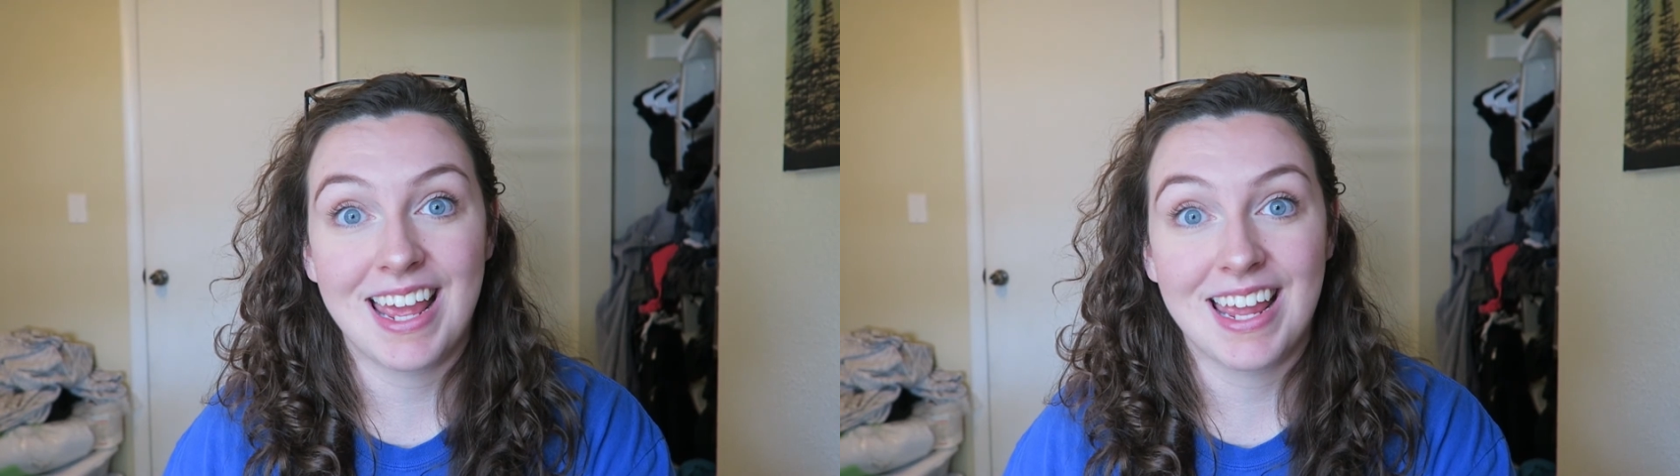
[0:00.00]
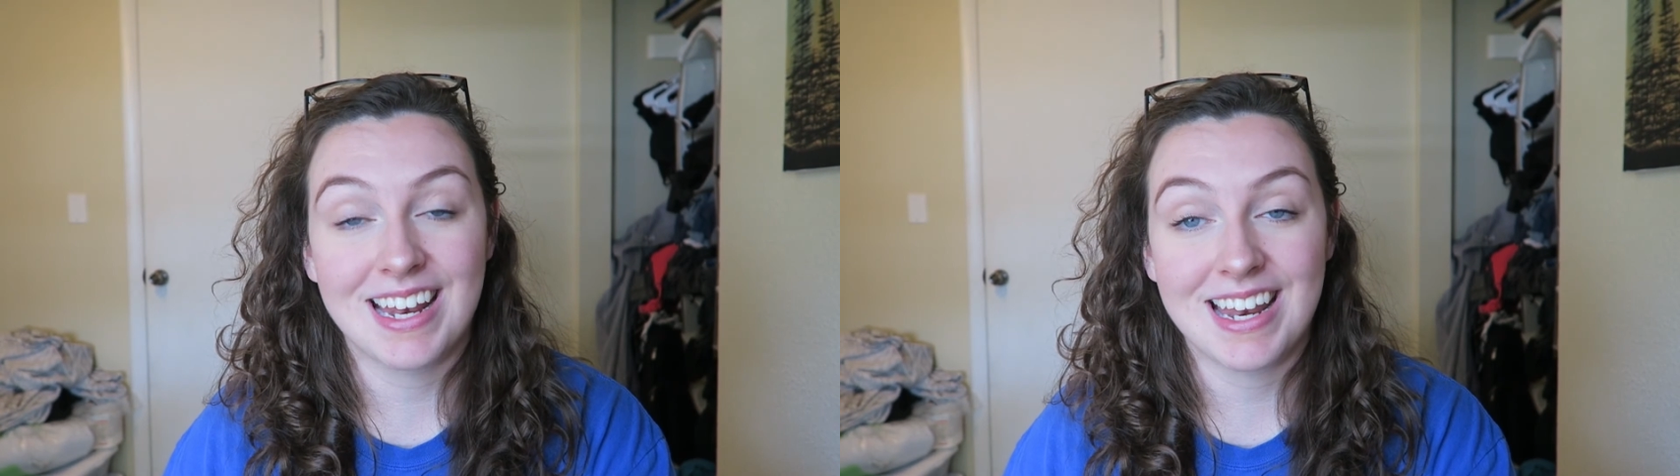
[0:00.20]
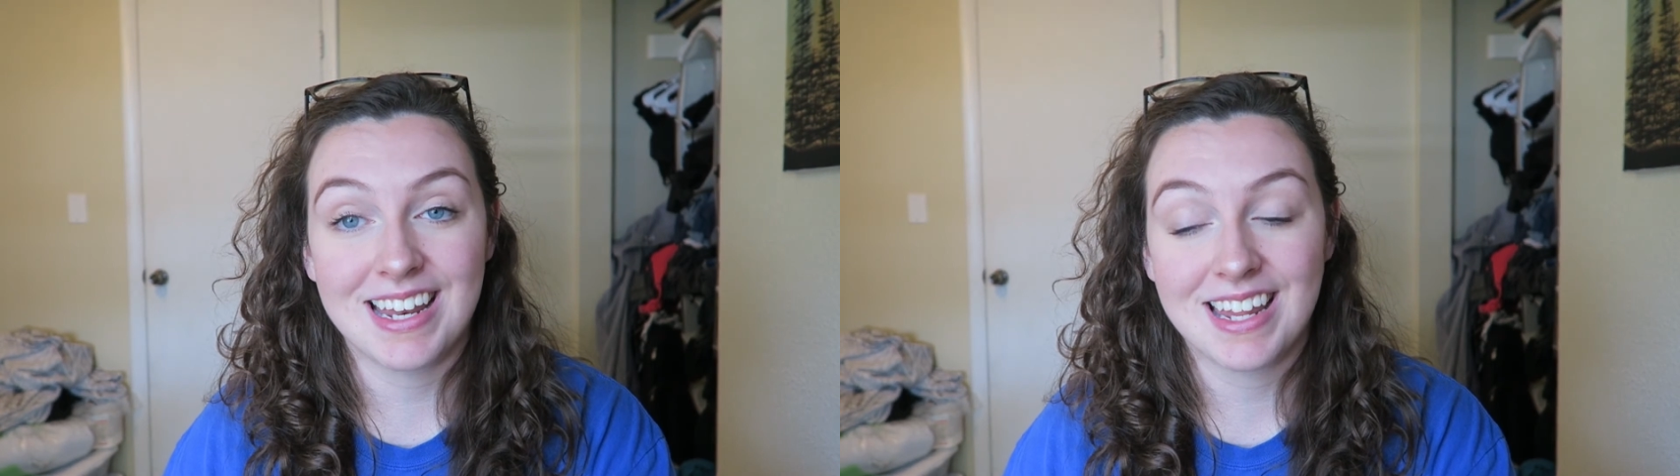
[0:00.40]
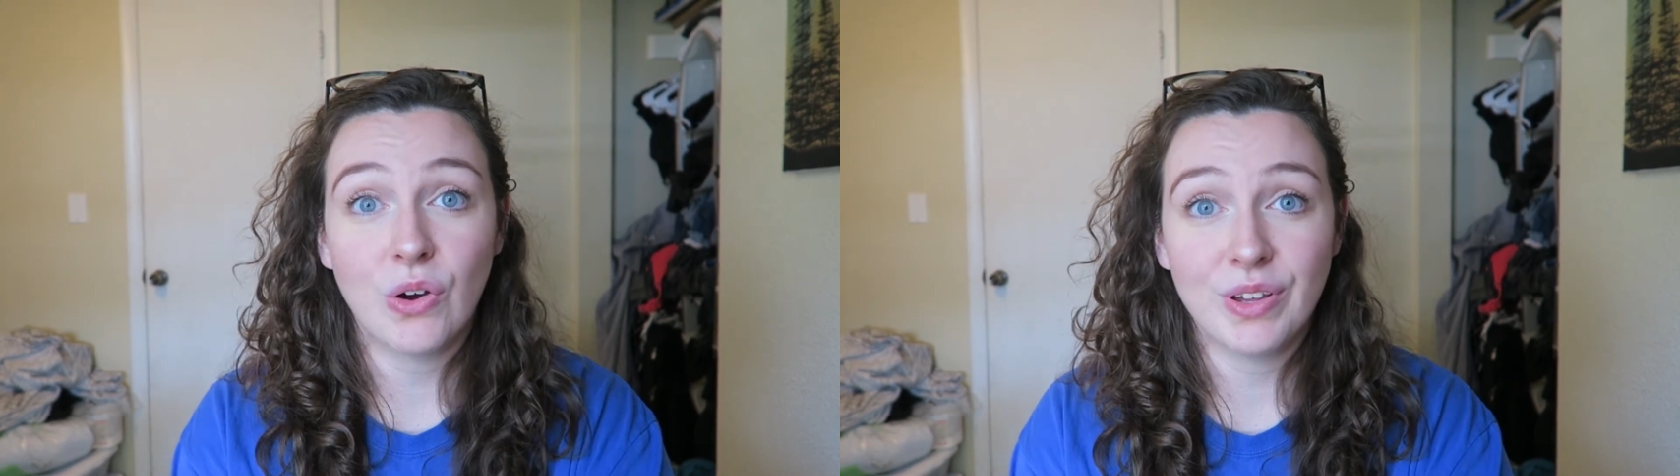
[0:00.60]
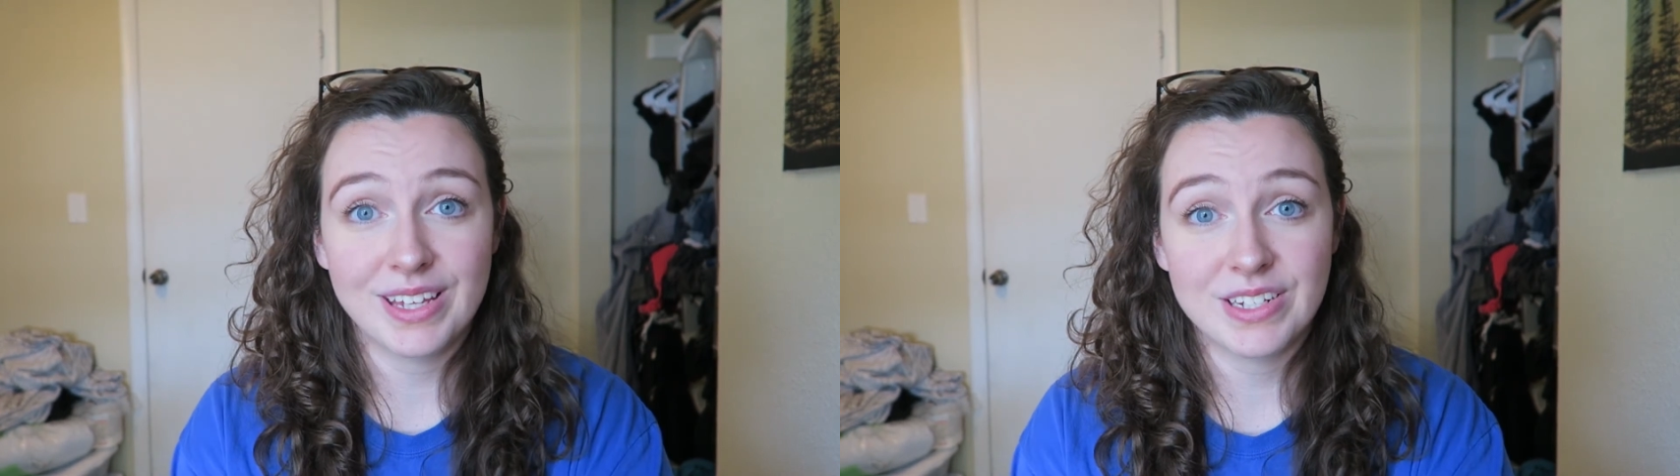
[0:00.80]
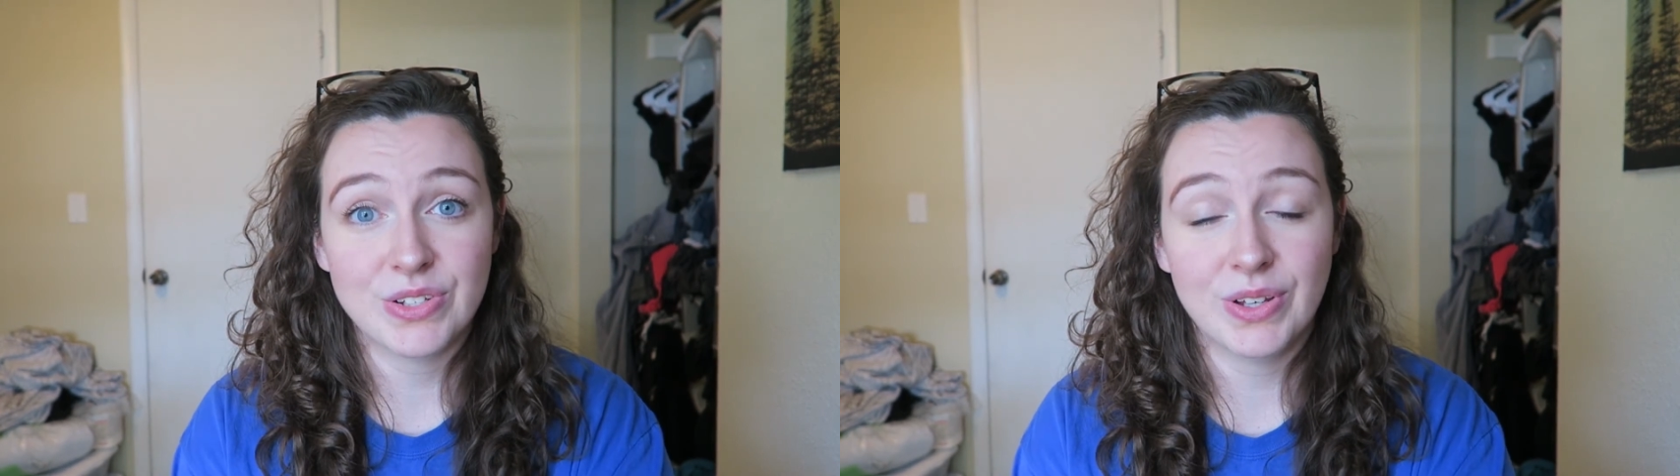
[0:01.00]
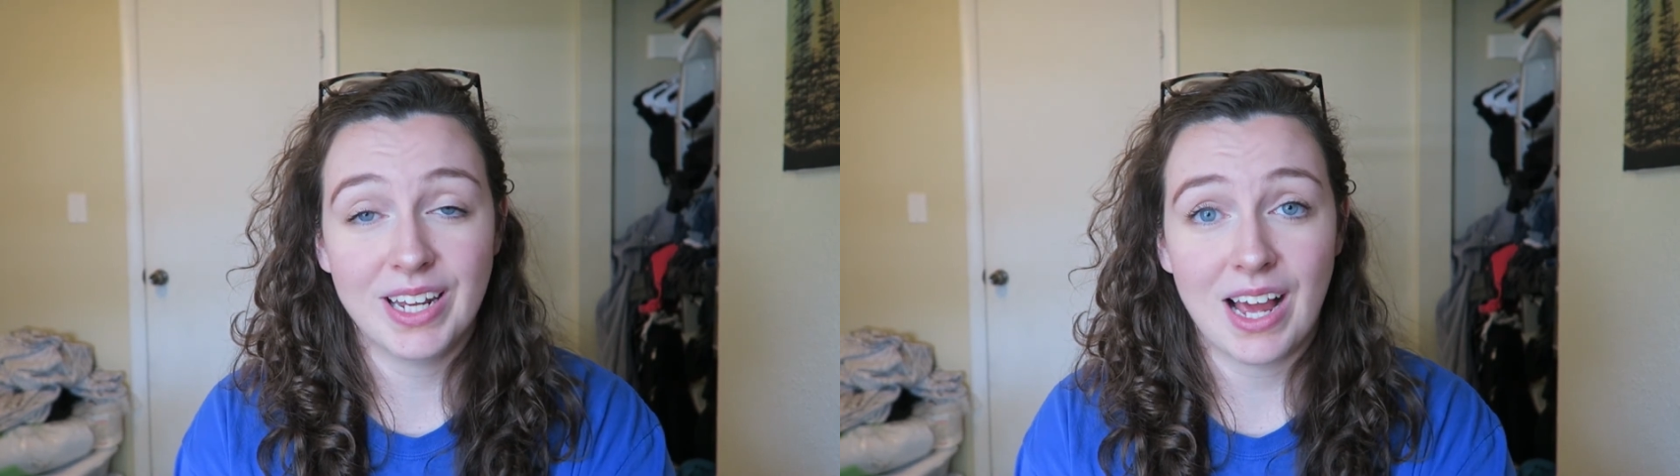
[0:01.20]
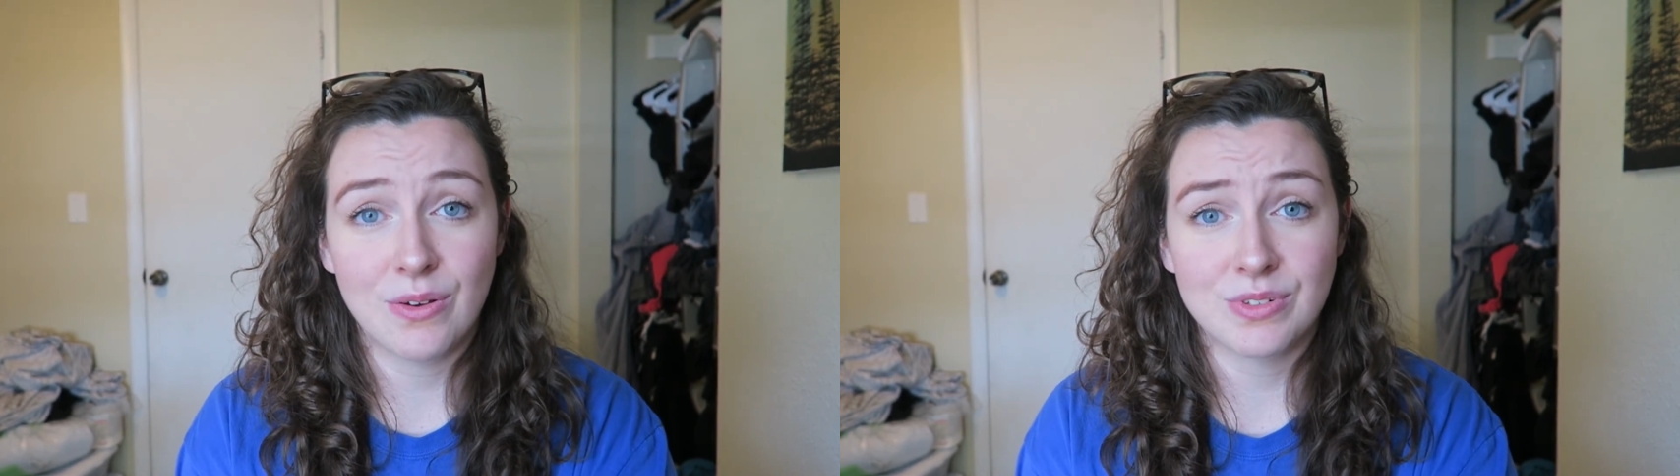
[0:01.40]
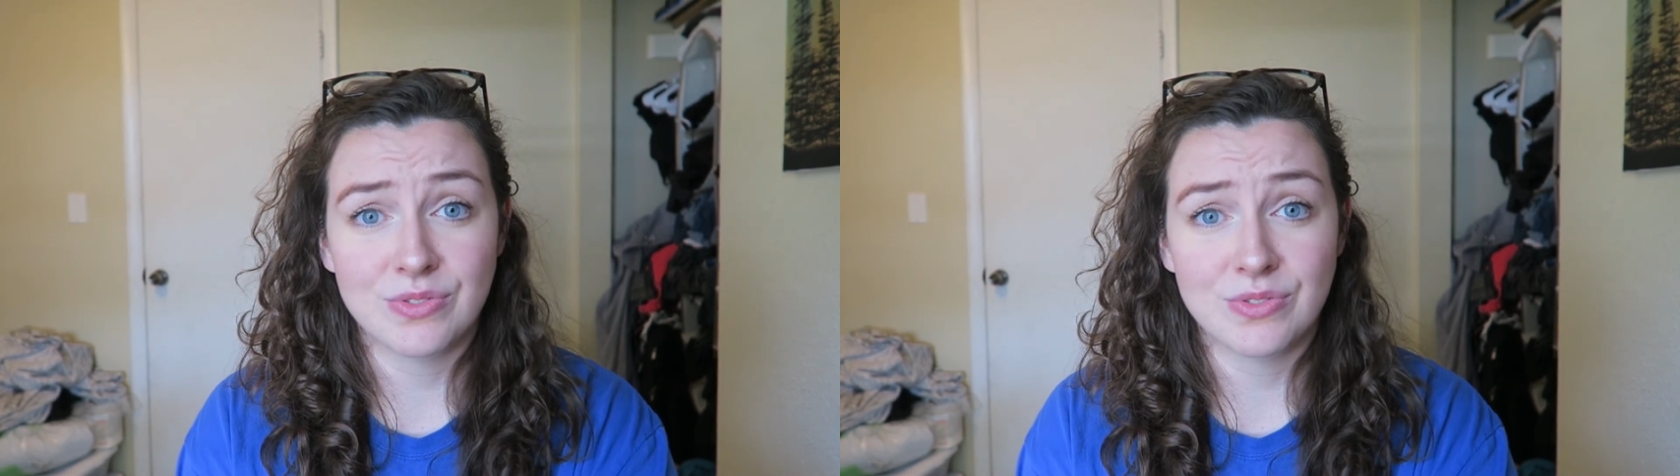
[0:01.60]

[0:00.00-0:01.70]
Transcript: and going into it I